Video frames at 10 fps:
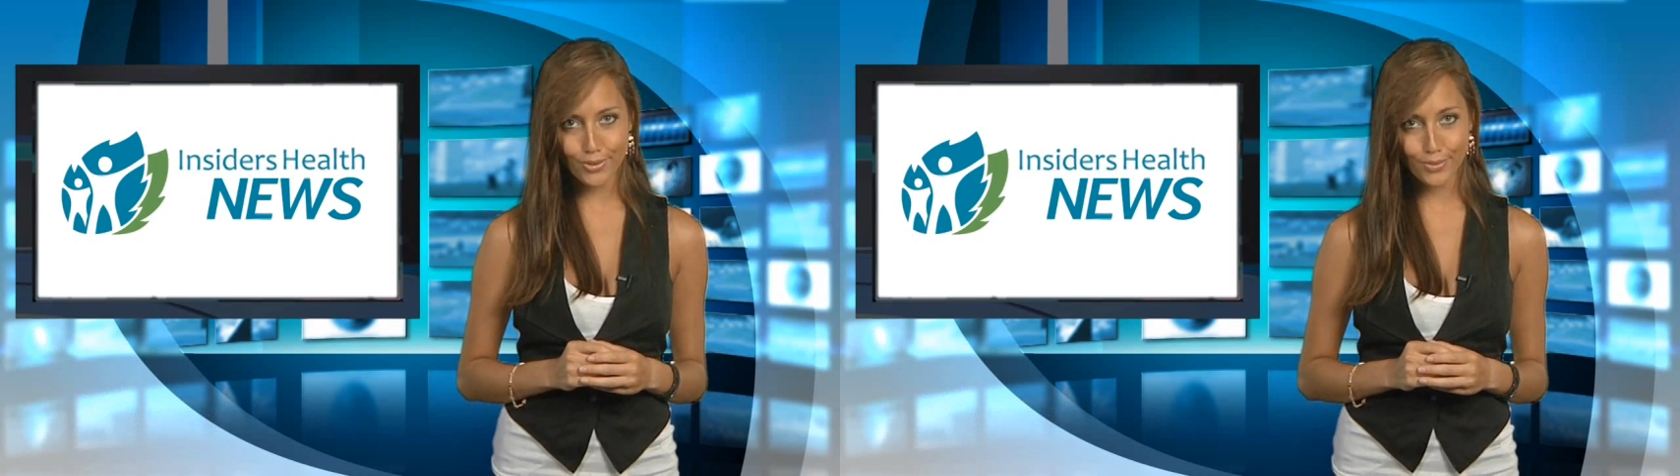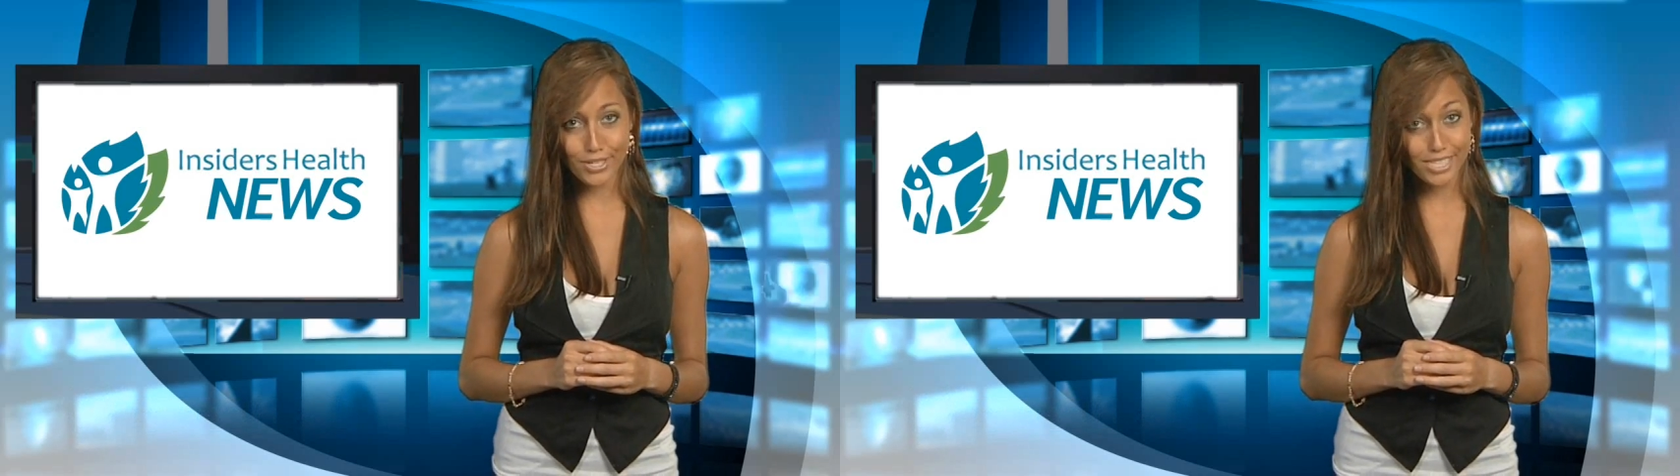
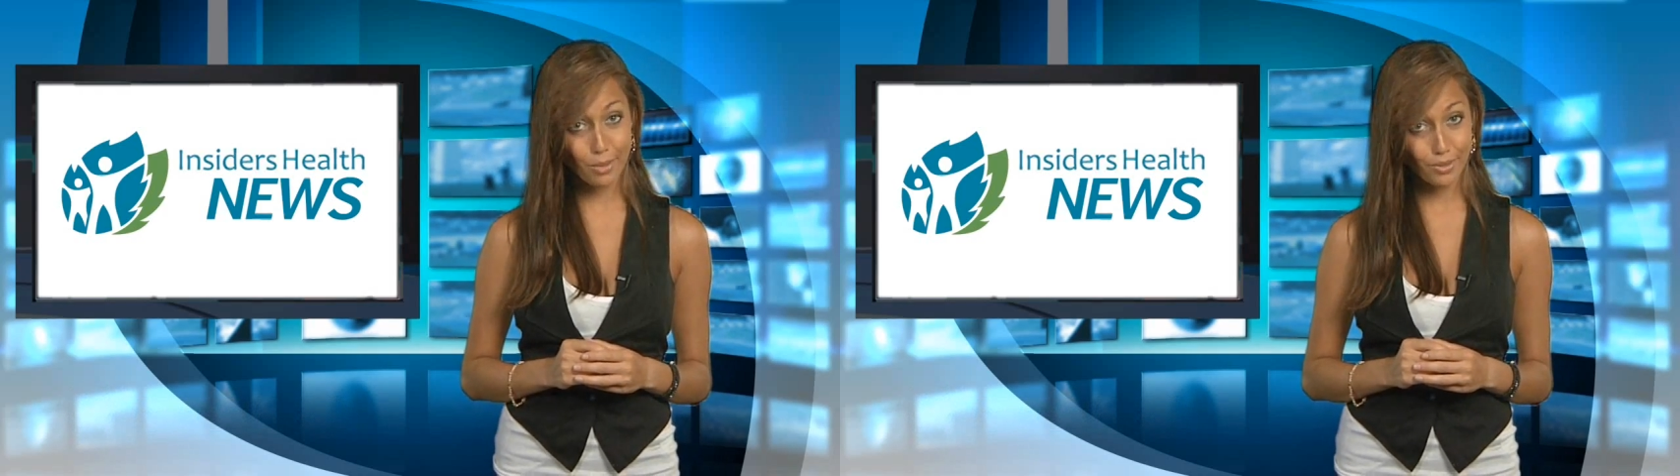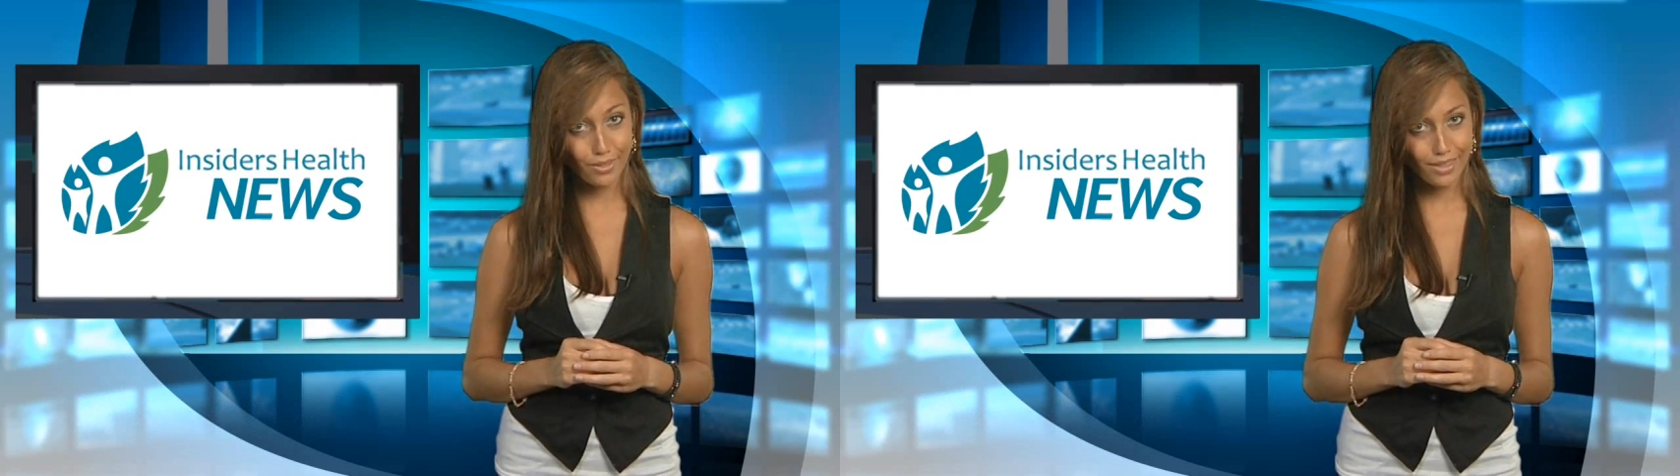We're just
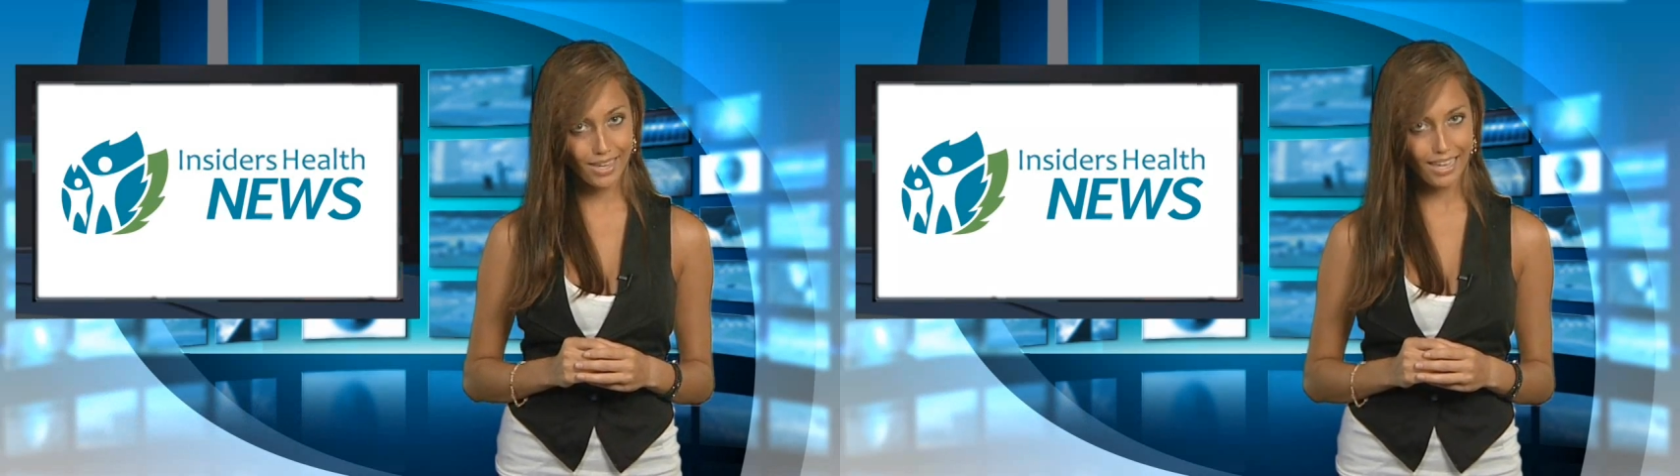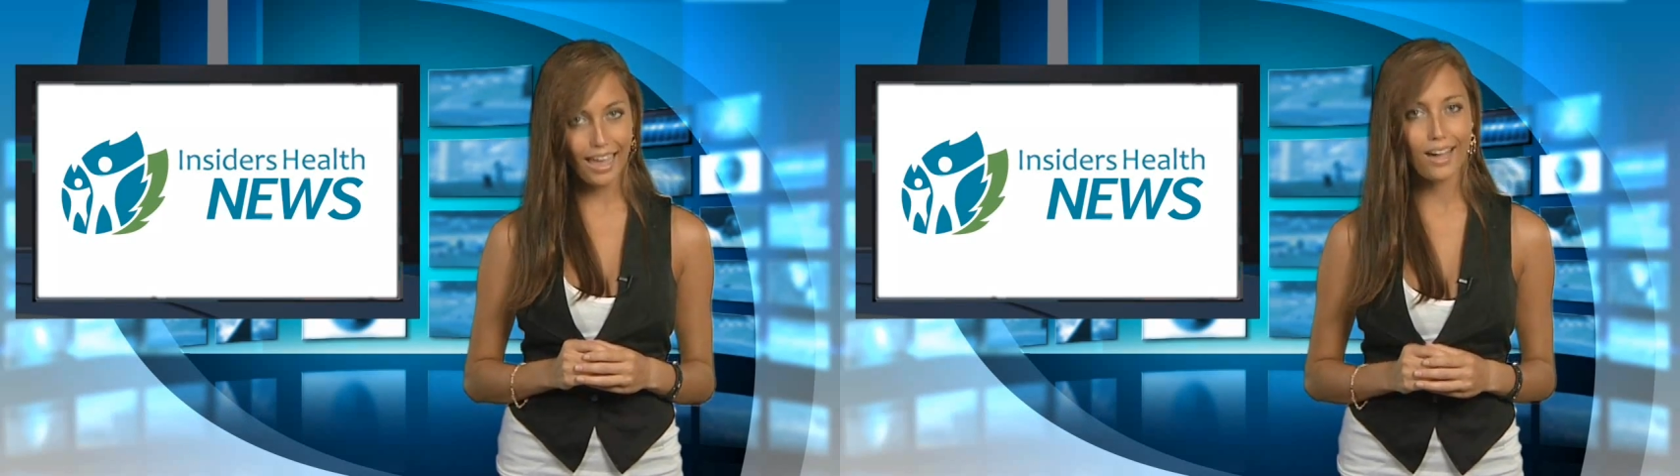helping you
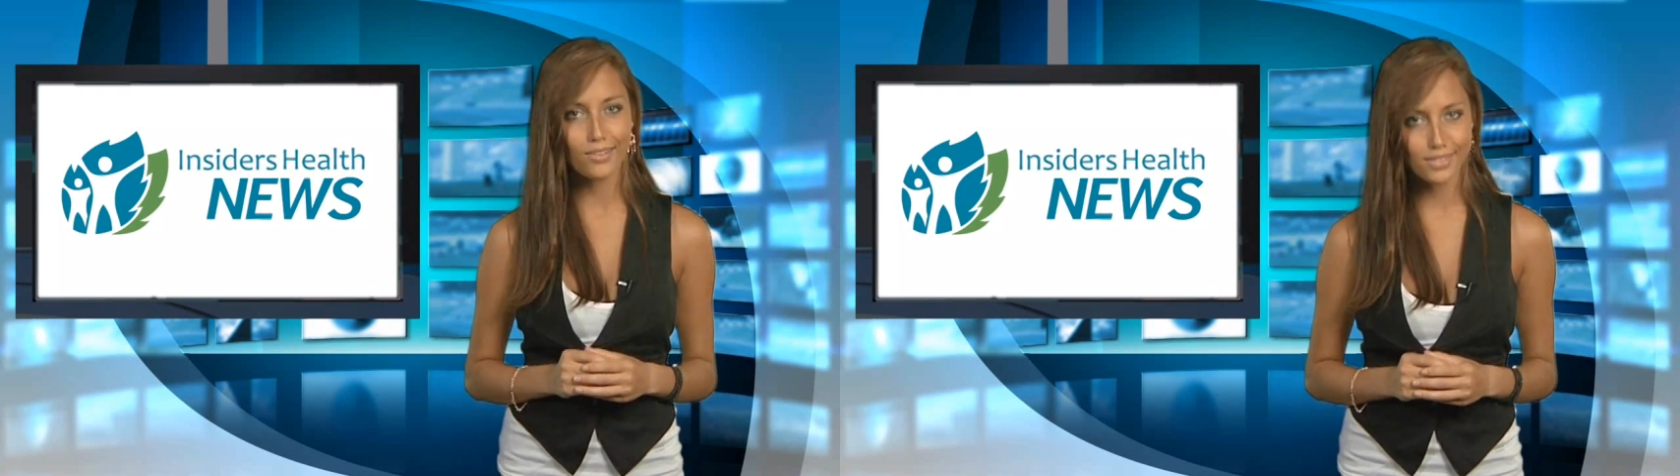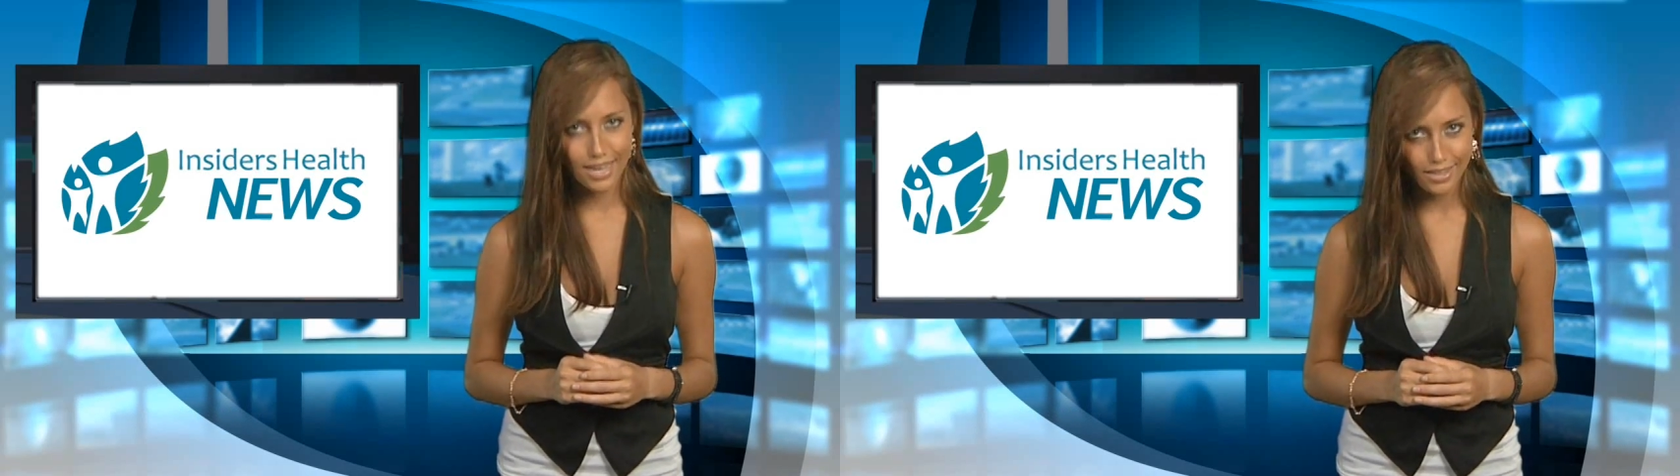think
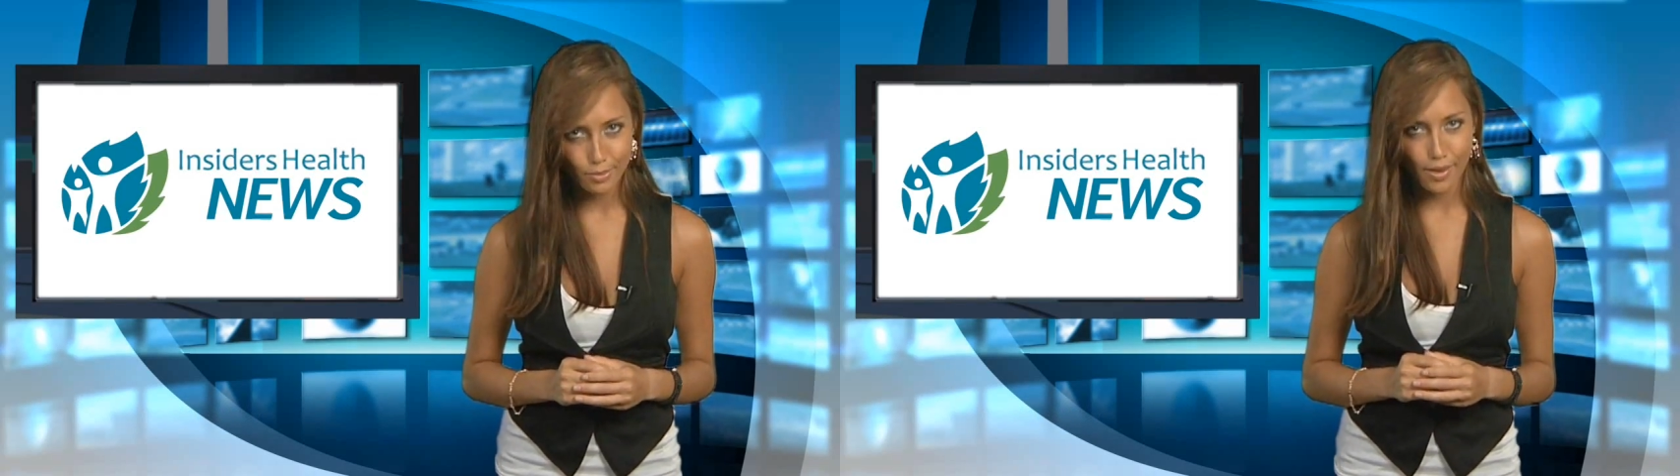outside the